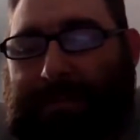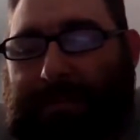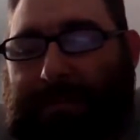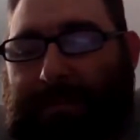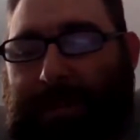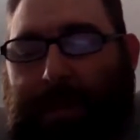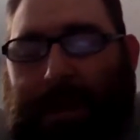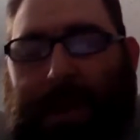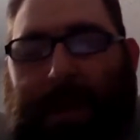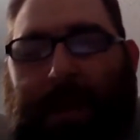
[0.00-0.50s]

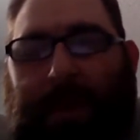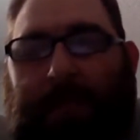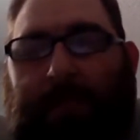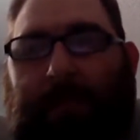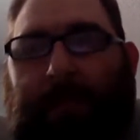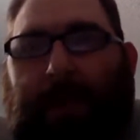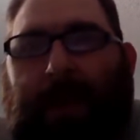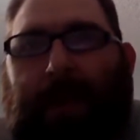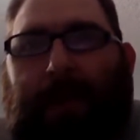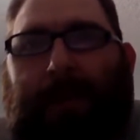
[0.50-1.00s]
Look at your
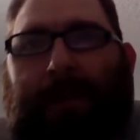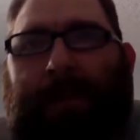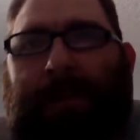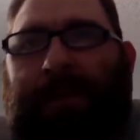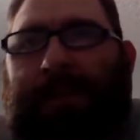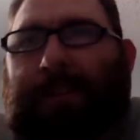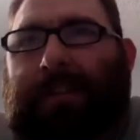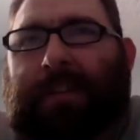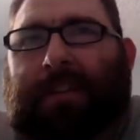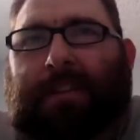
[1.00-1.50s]
farm.
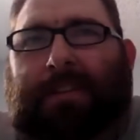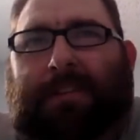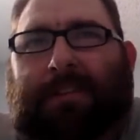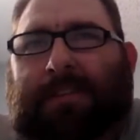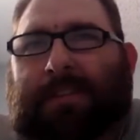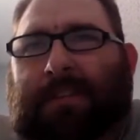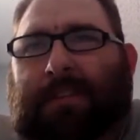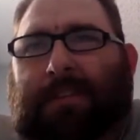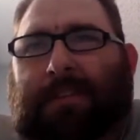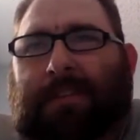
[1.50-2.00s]

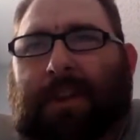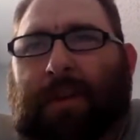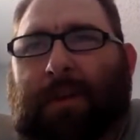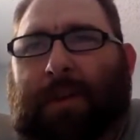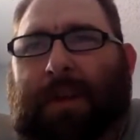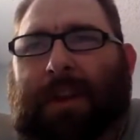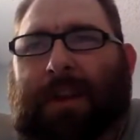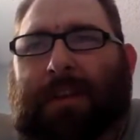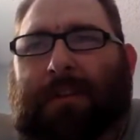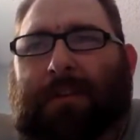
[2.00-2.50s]
There's
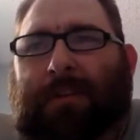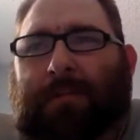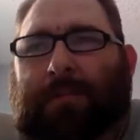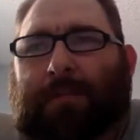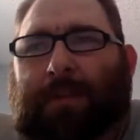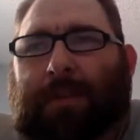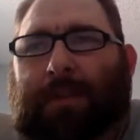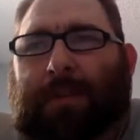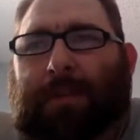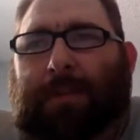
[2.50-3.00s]
nobody to
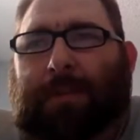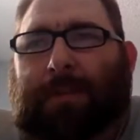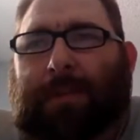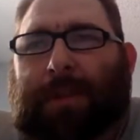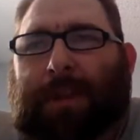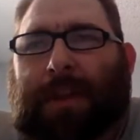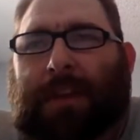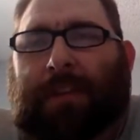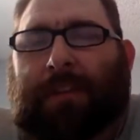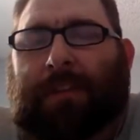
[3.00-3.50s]
really
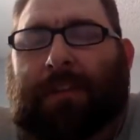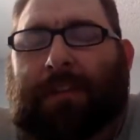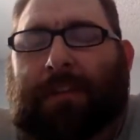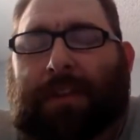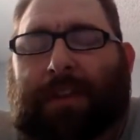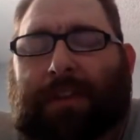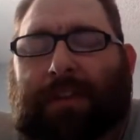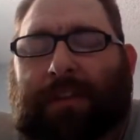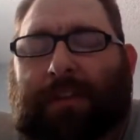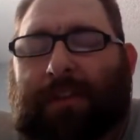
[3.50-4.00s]
replace
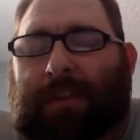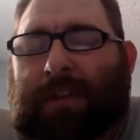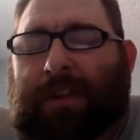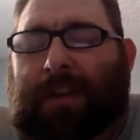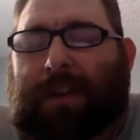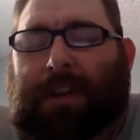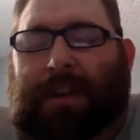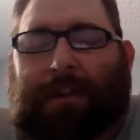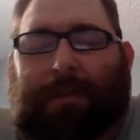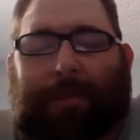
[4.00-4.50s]

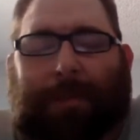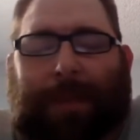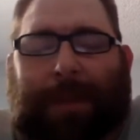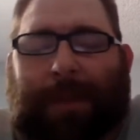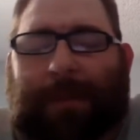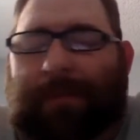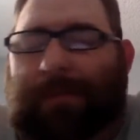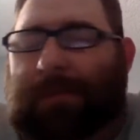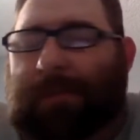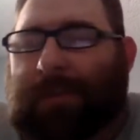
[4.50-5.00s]
if
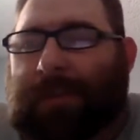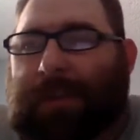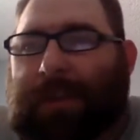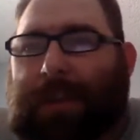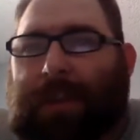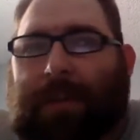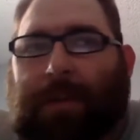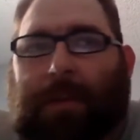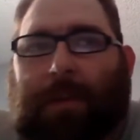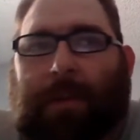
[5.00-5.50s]
players start
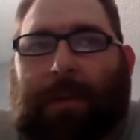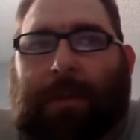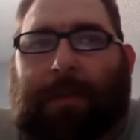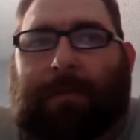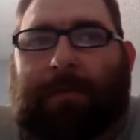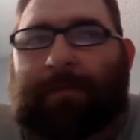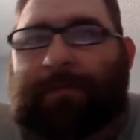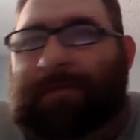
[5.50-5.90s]
getting hurt,